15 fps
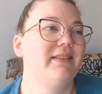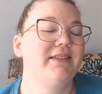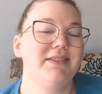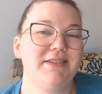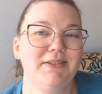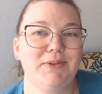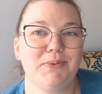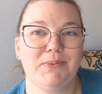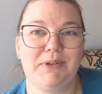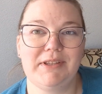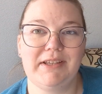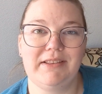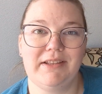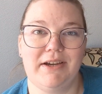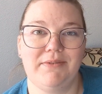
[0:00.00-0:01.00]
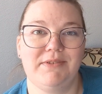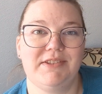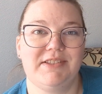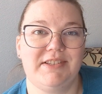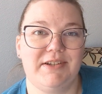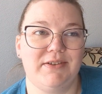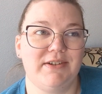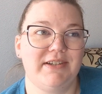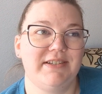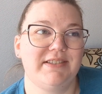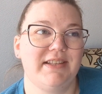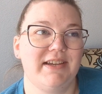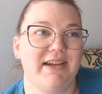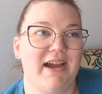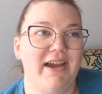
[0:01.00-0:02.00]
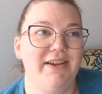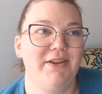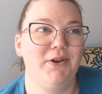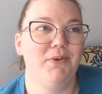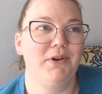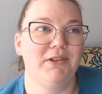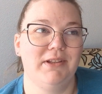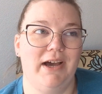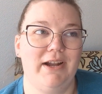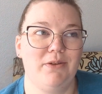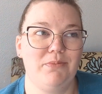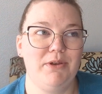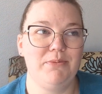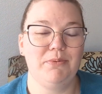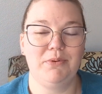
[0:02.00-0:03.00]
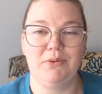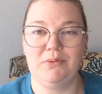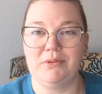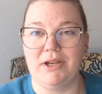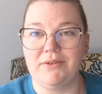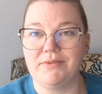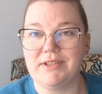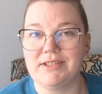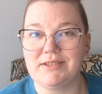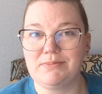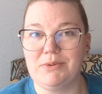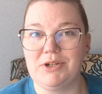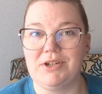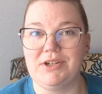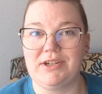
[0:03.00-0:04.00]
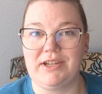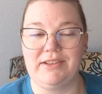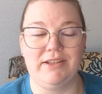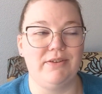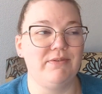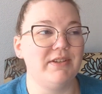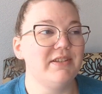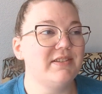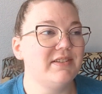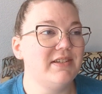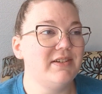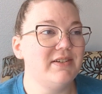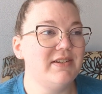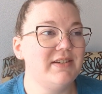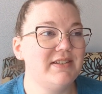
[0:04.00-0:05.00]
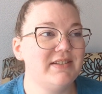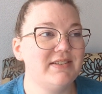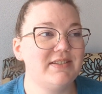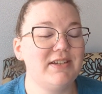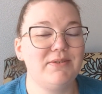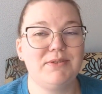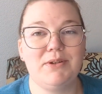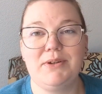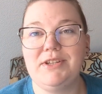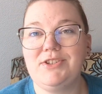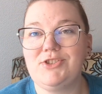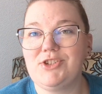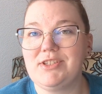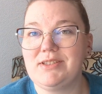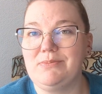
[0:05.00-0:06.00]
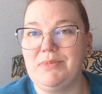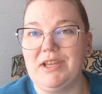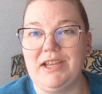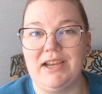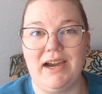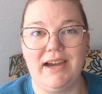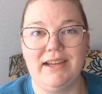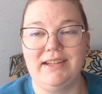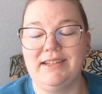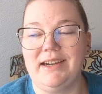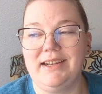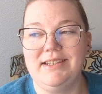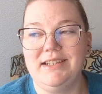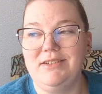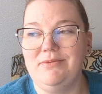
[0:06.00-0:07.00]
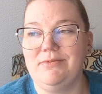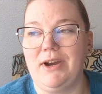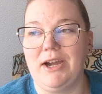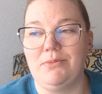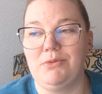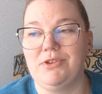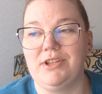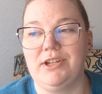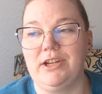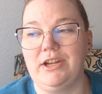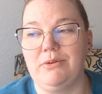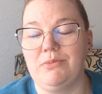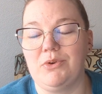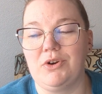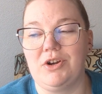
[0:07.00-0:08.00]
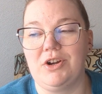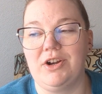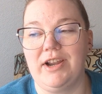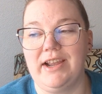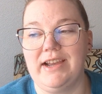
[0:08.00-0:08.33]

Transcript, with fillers: this is a really loved series. Like, I know a lot of people who love this book and love this series and stuff, so it's just me. I didn't vibe with it anymore,